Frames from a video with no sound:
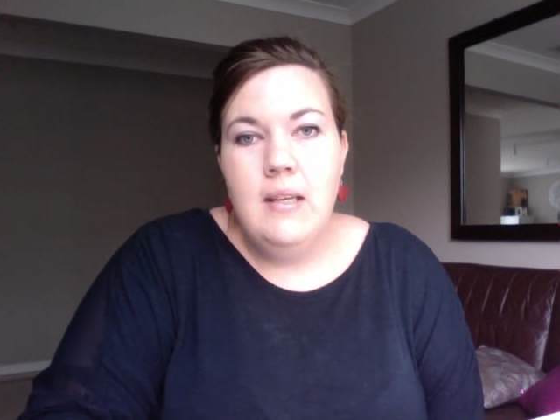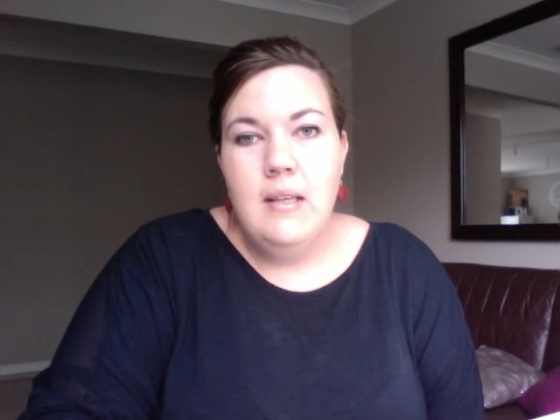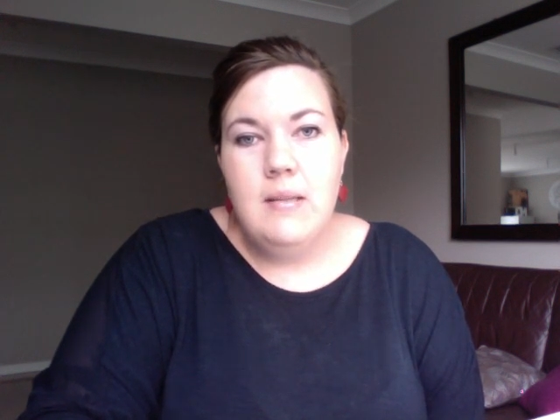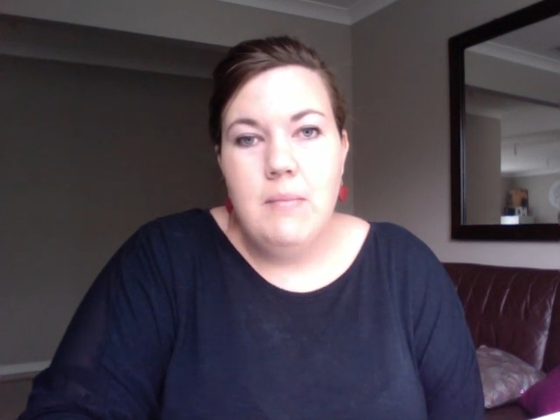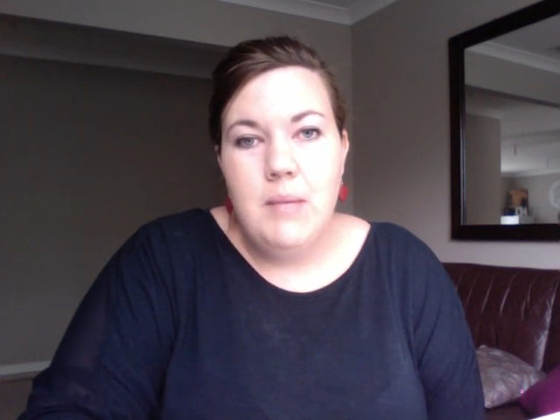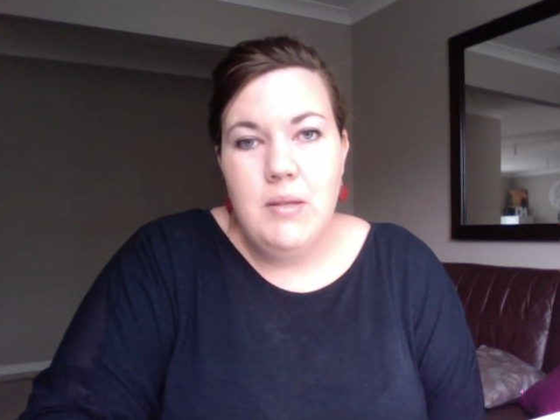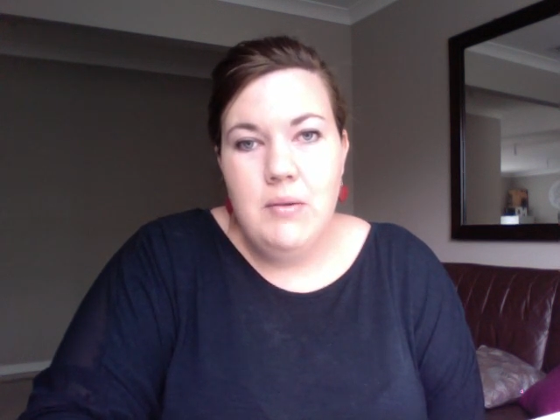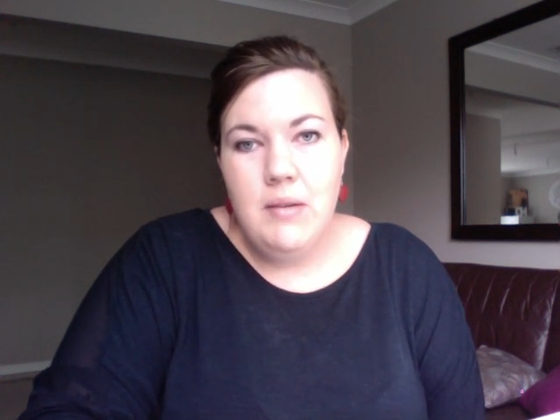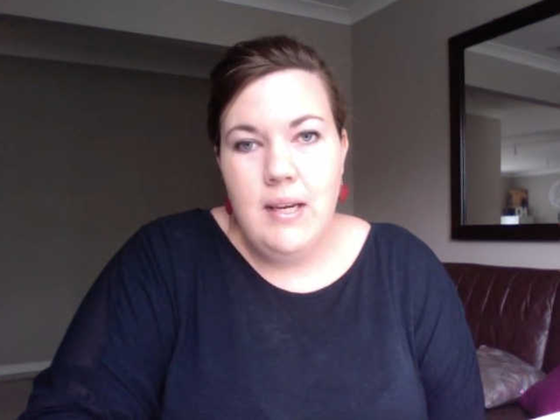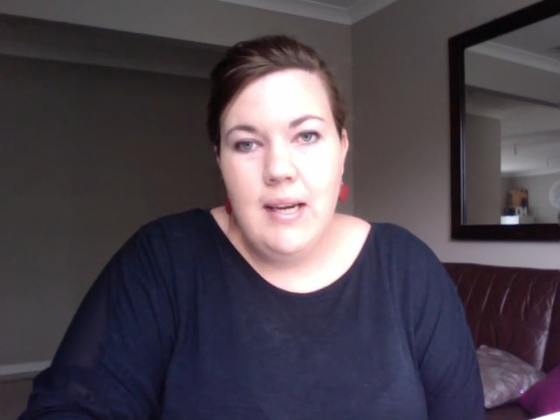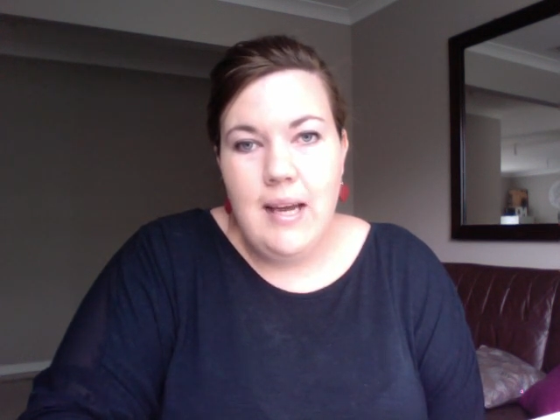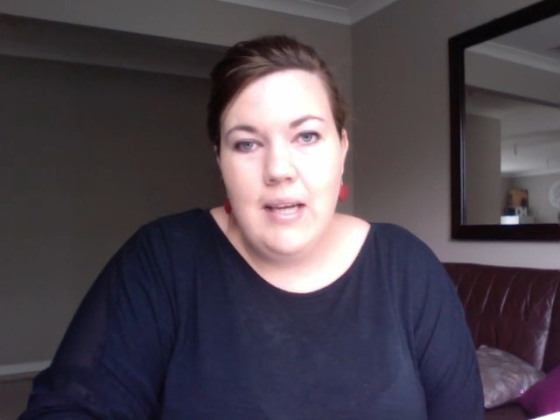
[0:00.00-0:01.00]
symmetry
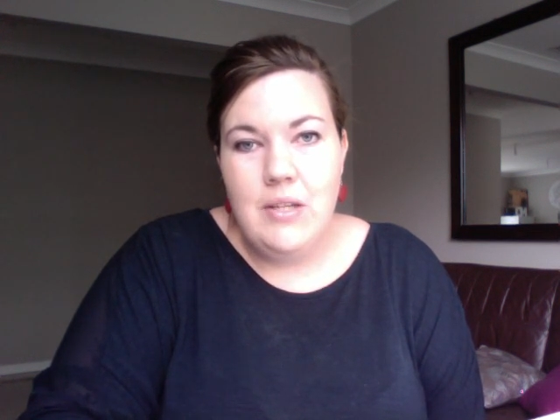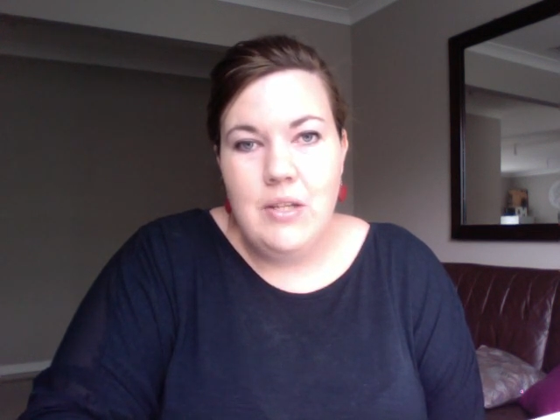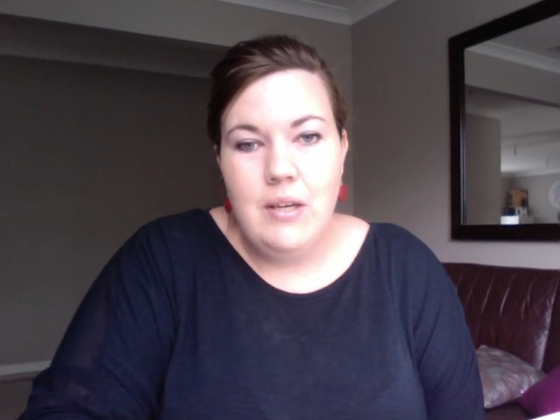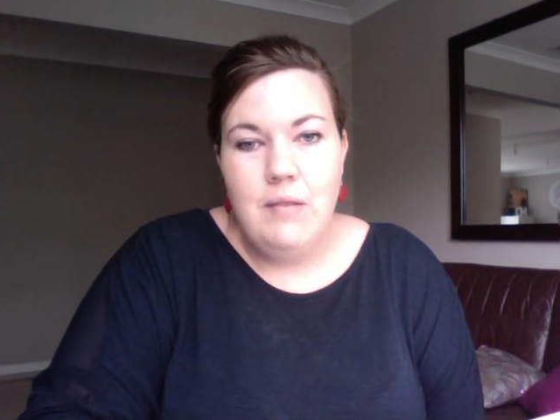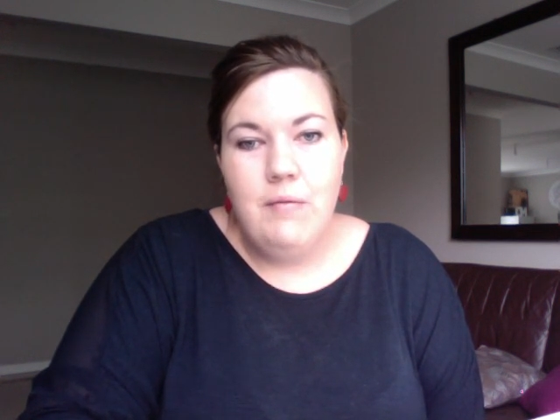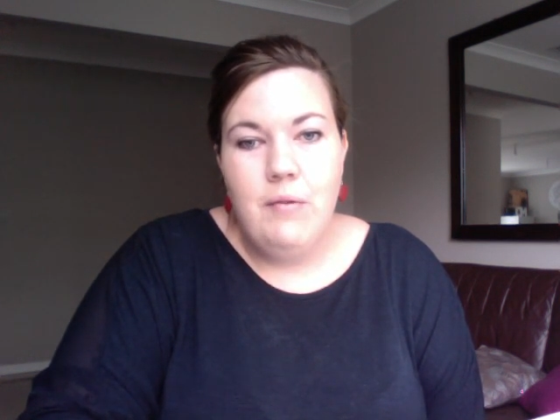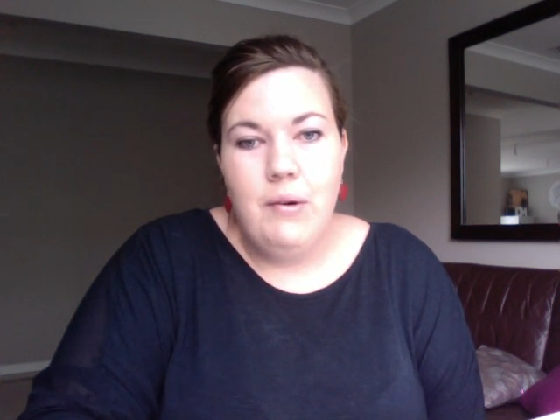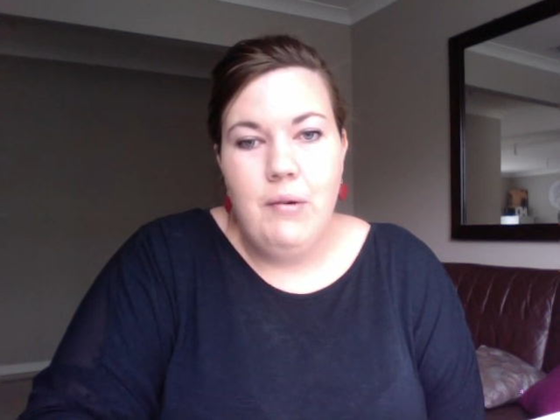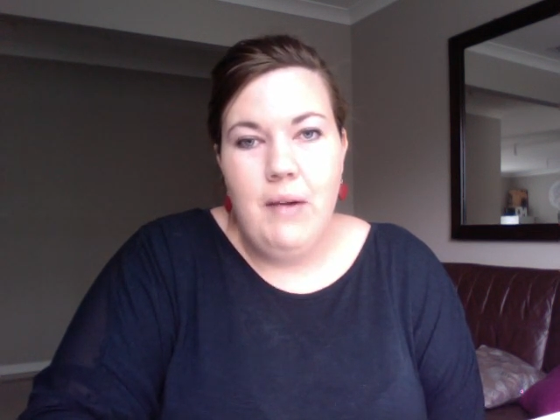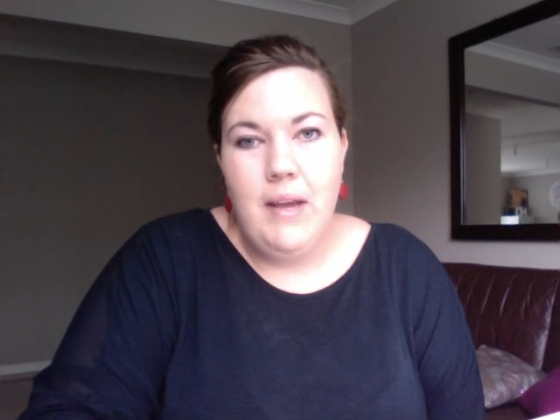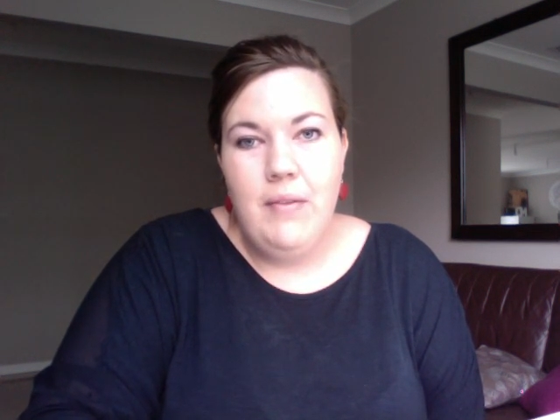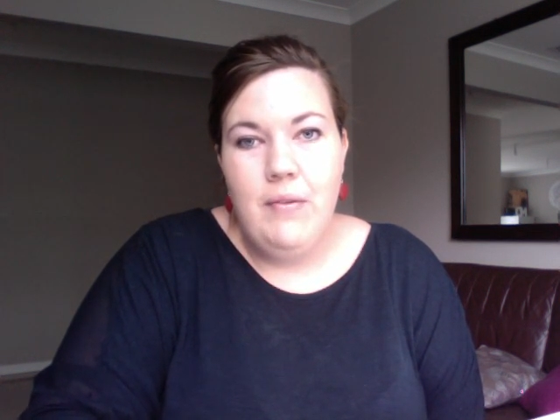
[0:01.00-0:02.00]
in nature for a
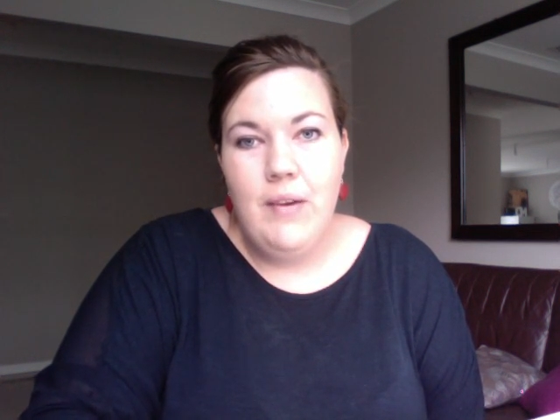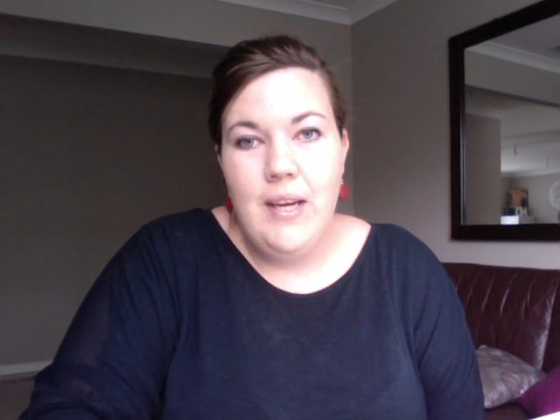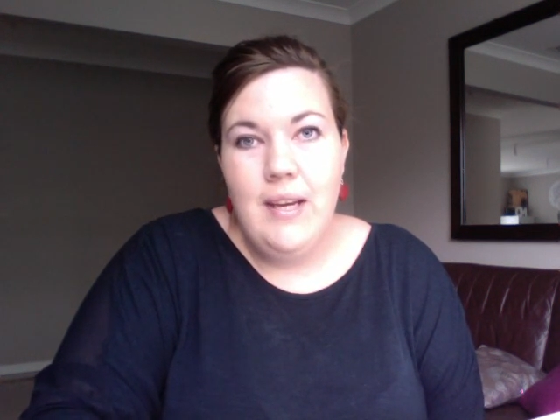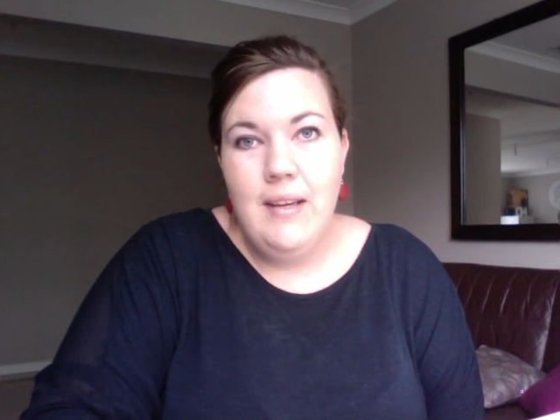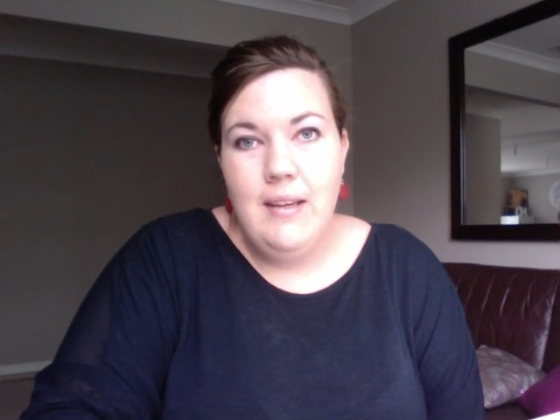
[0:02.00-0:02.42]
grade 3